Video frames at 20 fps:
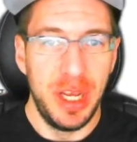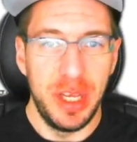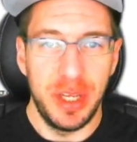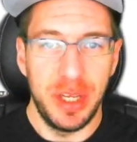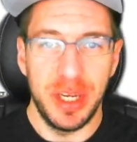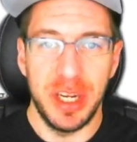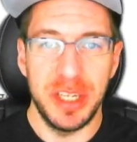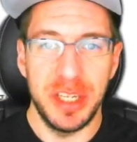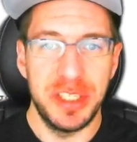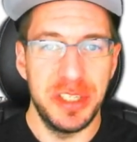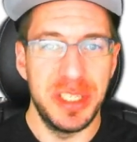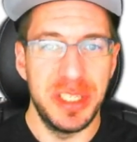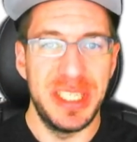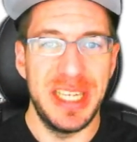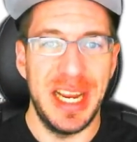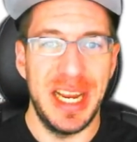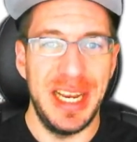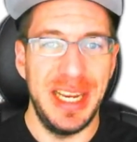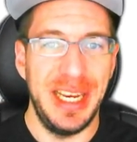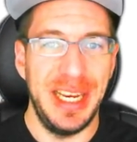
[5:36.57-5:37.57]
You can also
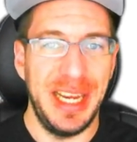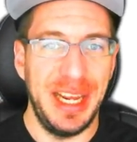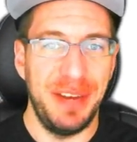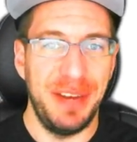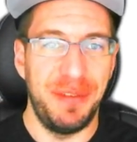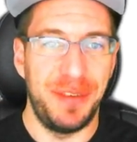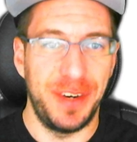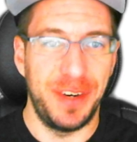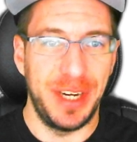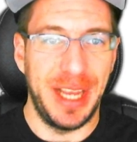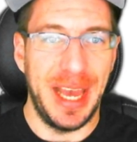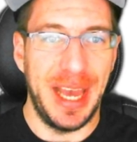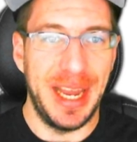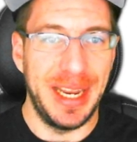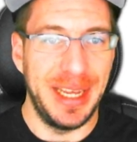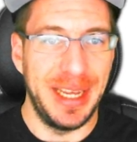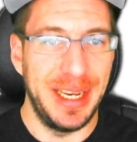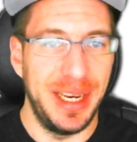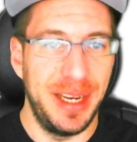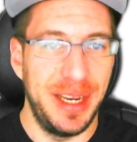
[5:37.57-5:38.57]
set it and forget
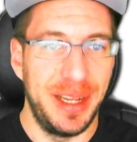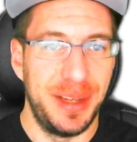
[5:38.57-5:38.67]
it.